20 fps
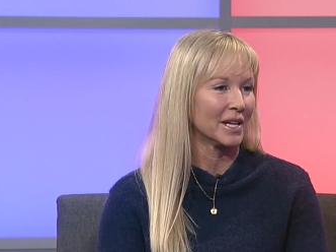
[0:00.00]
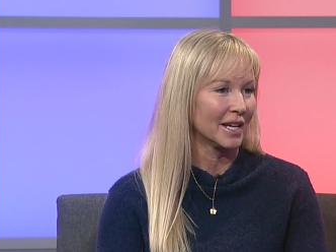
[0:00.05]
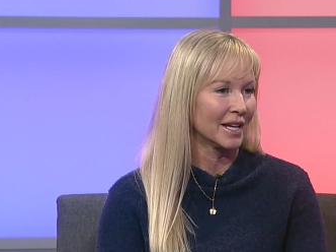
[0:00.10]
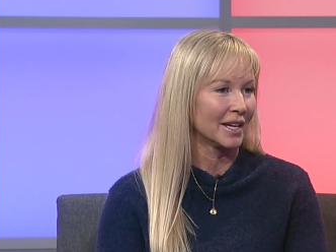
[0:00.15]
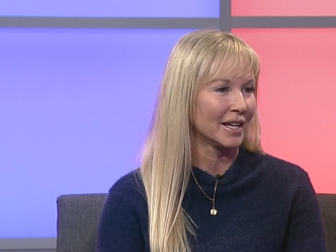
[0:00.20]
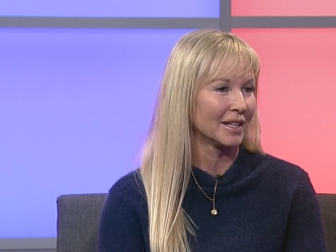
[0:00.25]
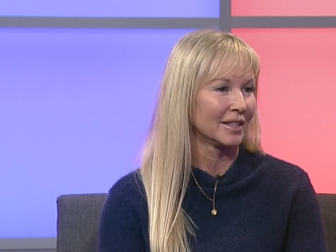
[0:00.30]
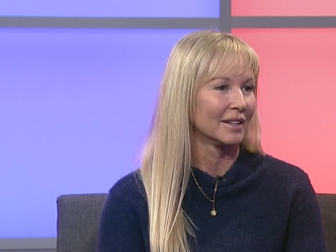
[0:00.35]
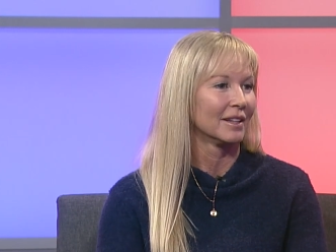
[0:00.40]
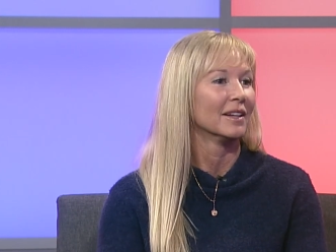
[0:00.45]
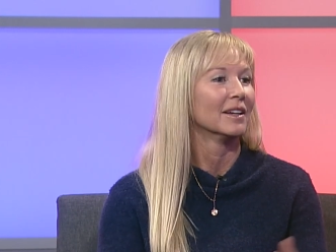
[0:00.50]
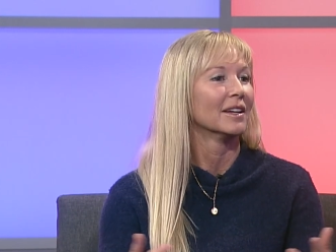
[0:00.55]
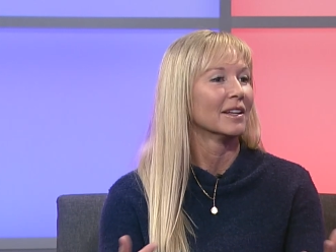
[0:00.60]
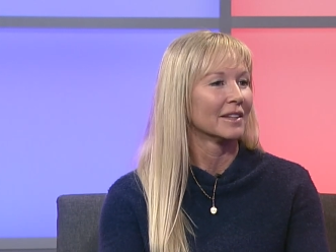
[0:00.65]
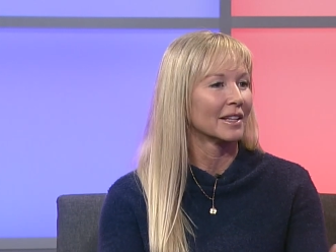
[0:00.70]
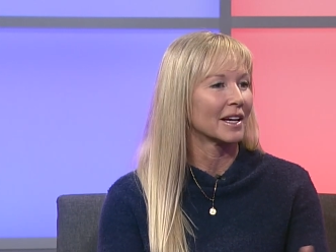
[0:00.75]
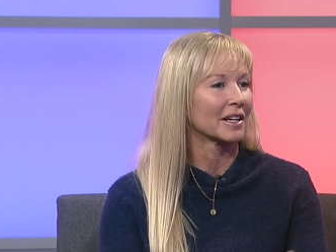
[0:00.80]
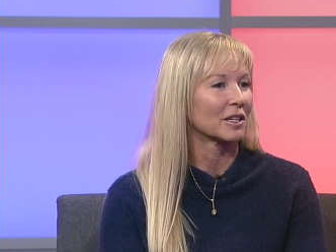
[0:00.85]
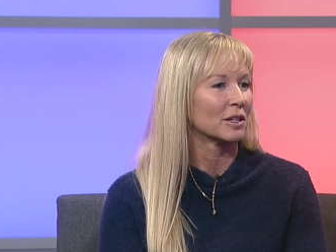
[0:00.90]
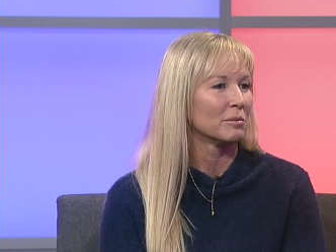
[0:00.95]
in,
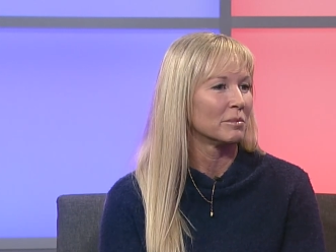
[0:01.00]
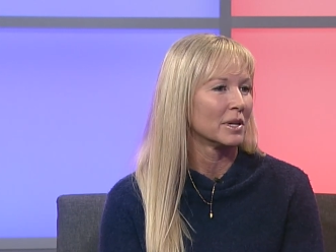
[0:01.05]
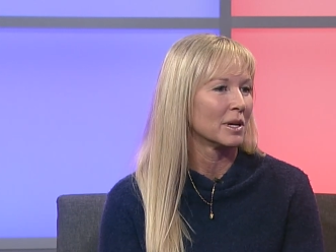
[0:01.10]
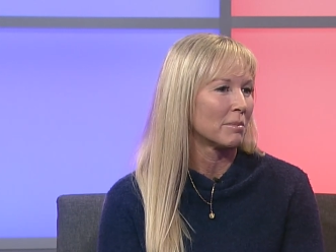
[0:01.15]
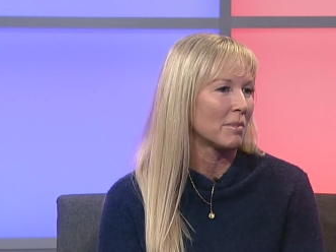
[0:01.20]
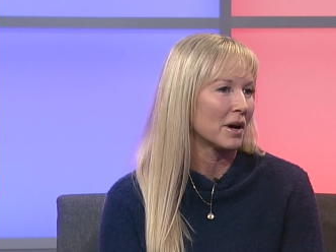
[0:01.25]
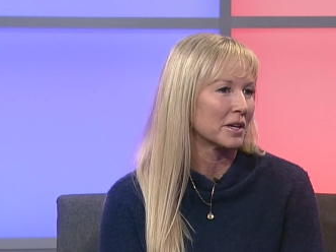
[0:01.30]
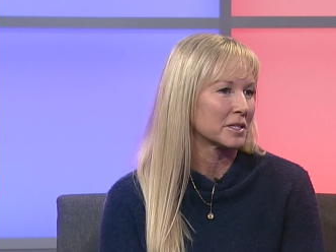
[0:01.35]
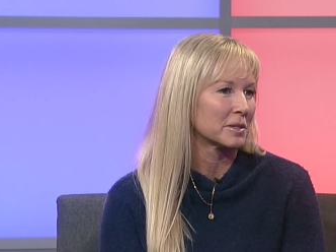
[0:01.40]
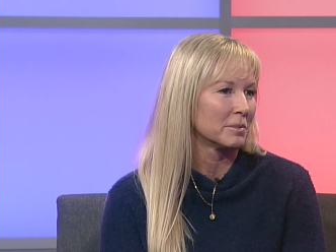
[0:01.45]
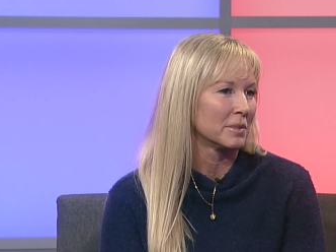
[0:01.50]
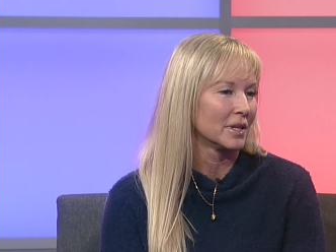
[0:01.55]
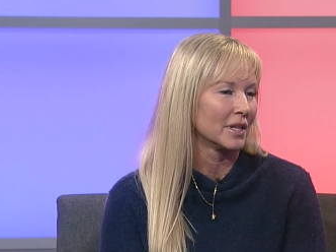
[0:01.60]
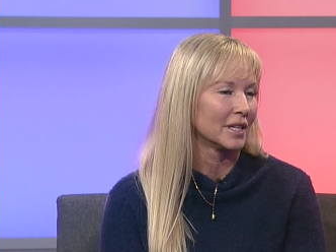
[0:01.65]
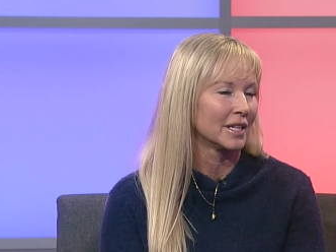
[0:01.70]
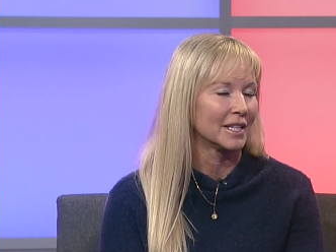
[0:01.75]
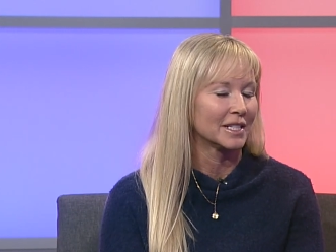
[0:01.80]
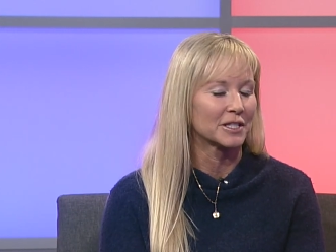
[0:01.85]
that could be a possibility.